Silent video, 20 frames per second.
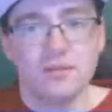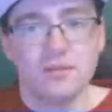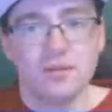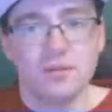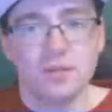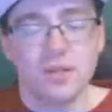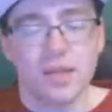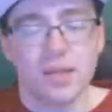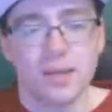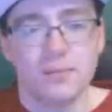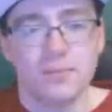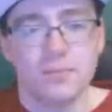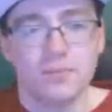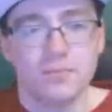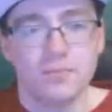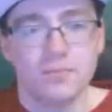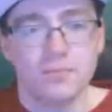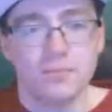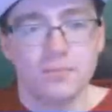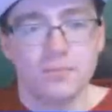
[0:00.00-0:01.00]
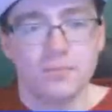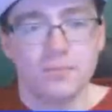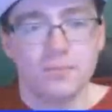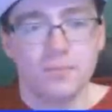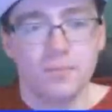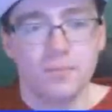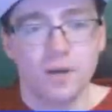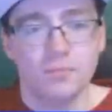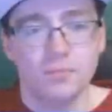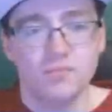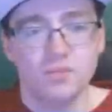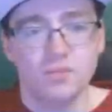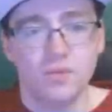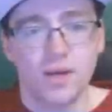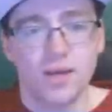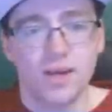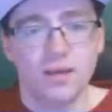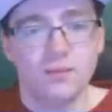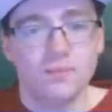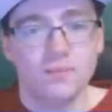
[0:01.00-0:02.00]
Okay. Bombs
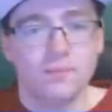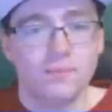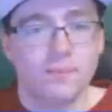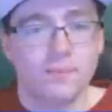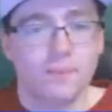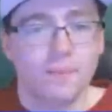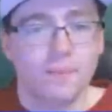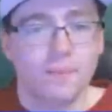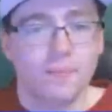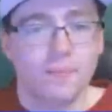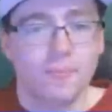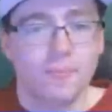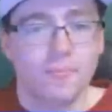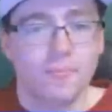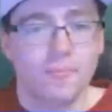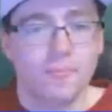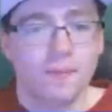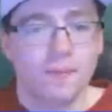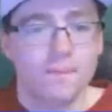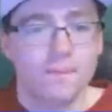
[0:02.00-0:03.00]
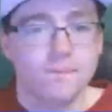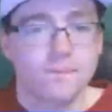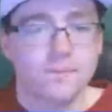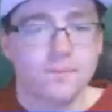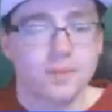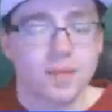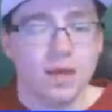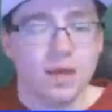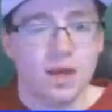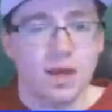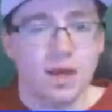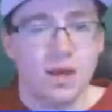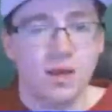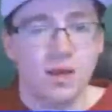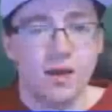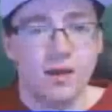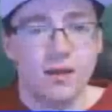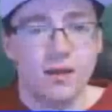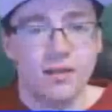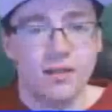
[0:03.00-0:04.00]
away!
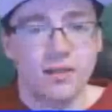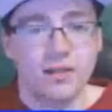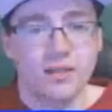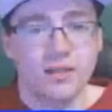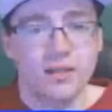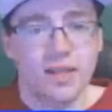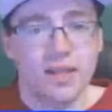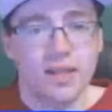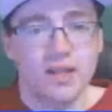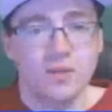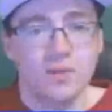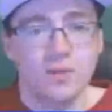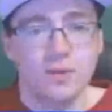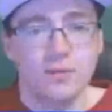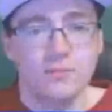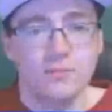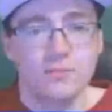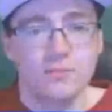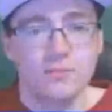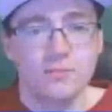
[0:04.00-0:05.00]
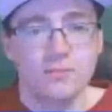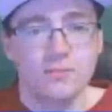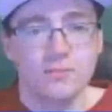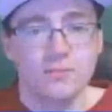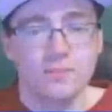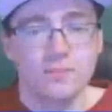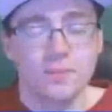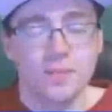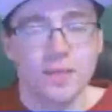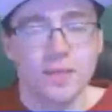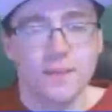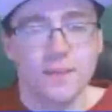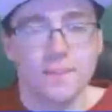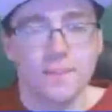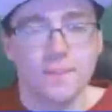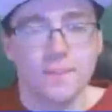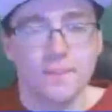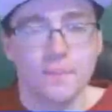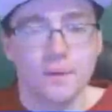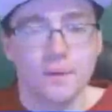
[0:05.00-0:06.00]
Ah, oh, I didn't get anyone. Okay.
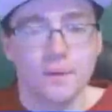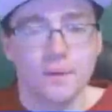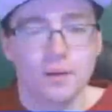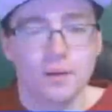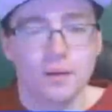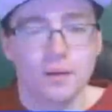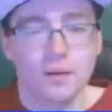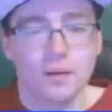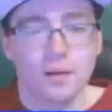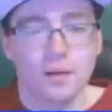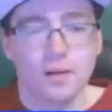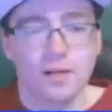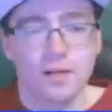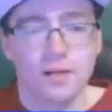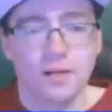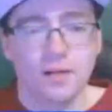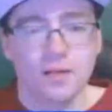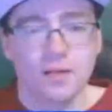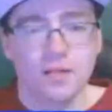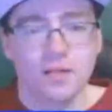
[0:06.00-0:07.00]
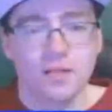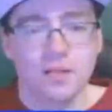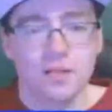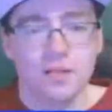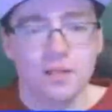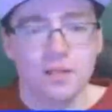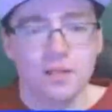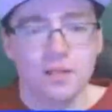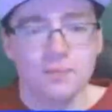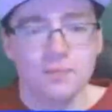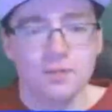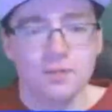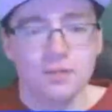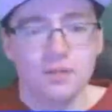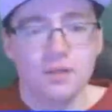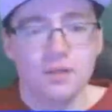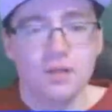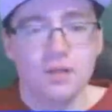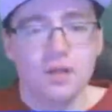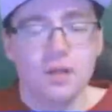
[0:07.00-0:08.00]
Alright, I need to catch up.
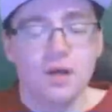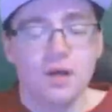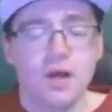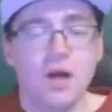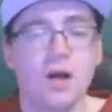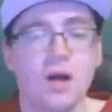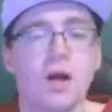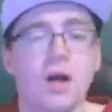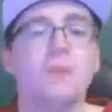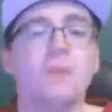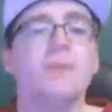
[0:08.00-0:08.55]
Oh